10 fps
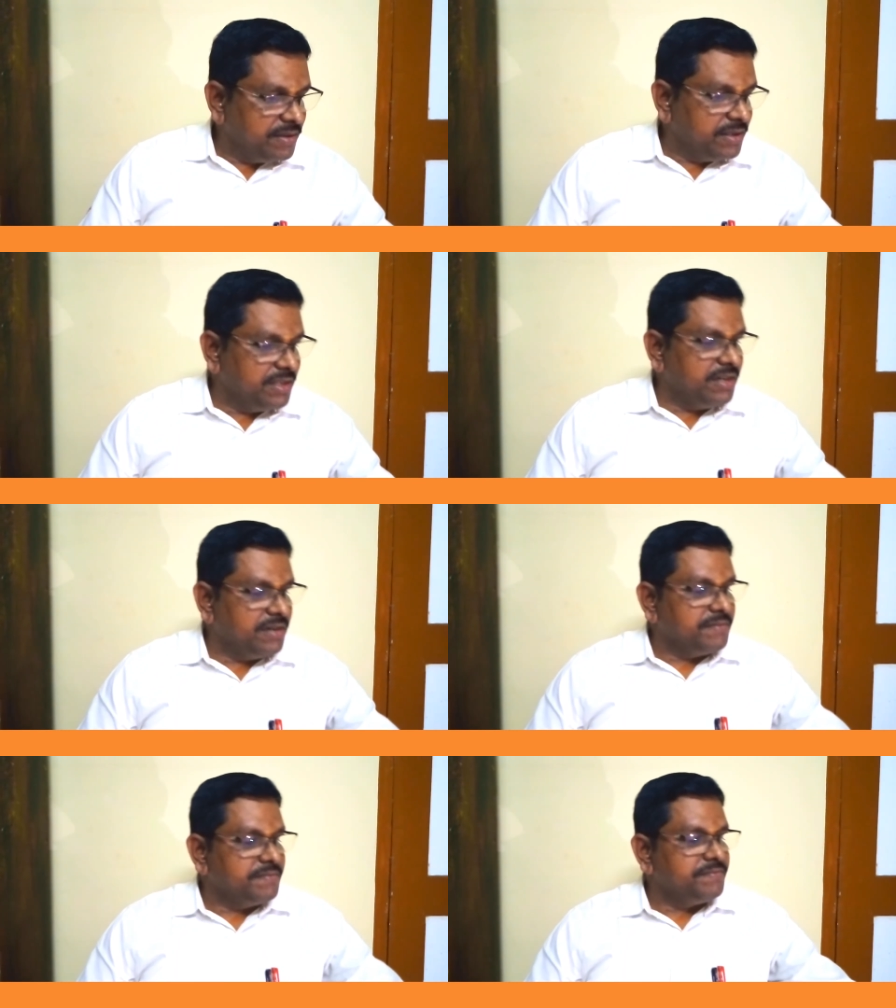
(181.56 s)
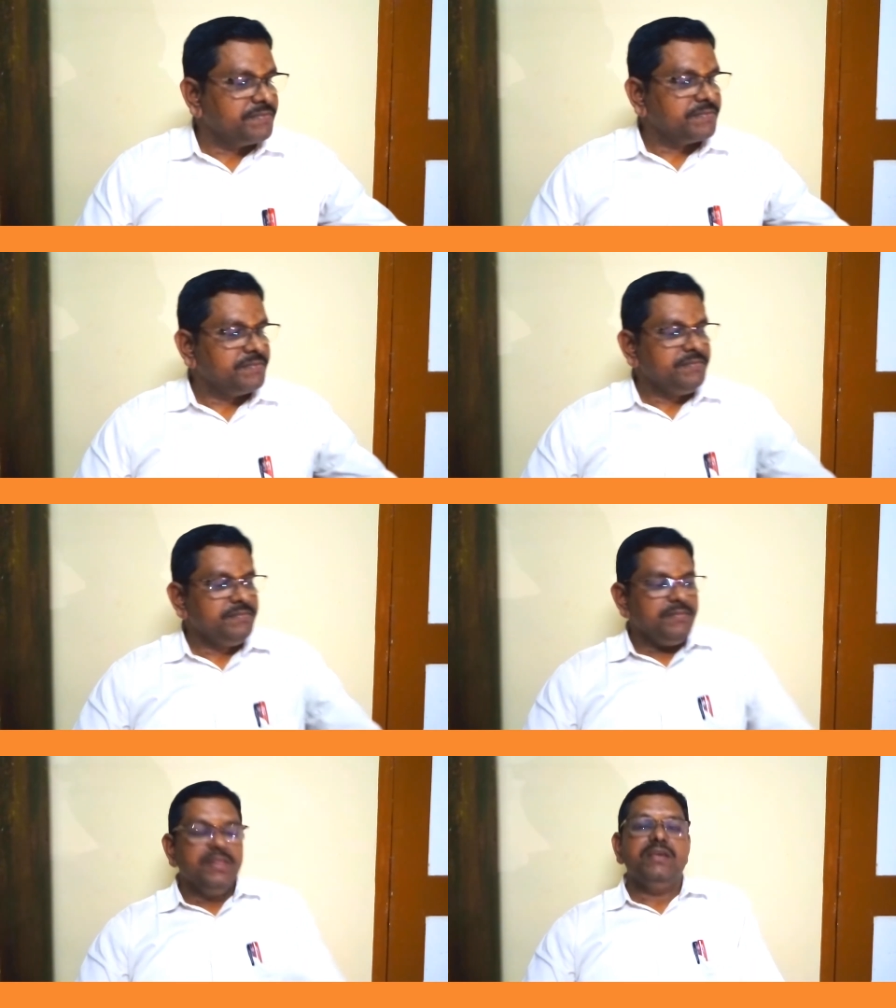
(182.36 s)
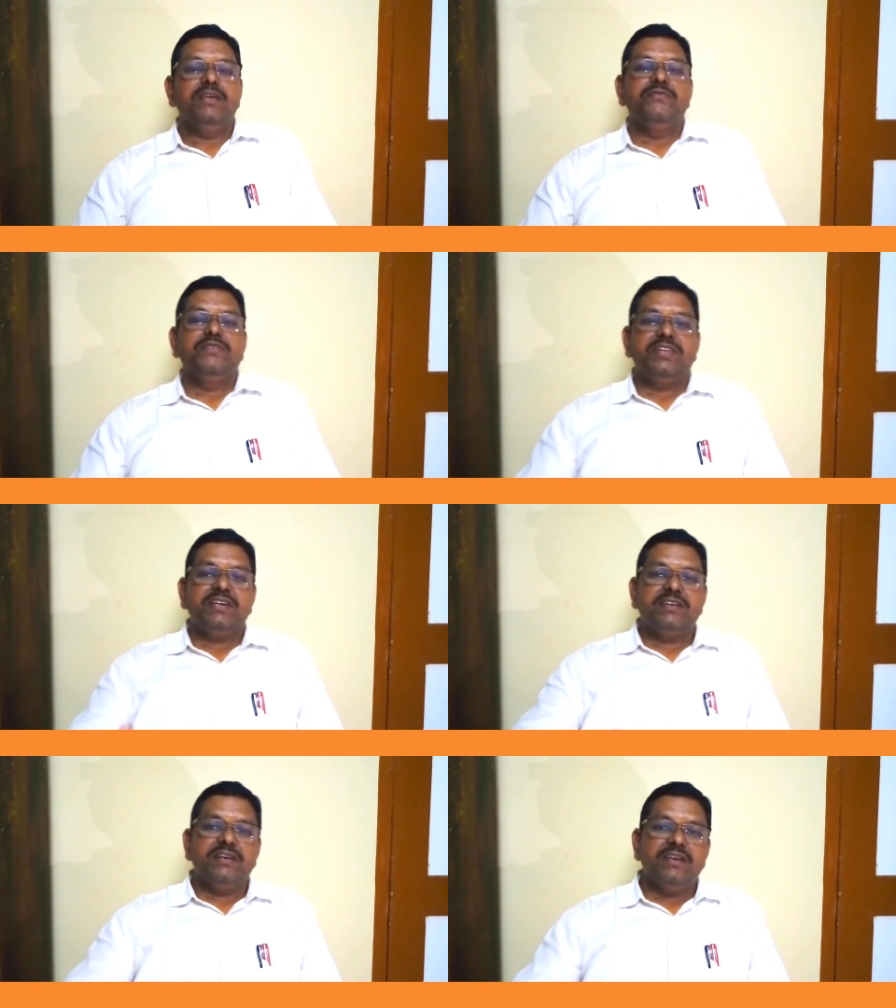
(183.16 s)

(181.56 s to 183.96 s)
Here, if we take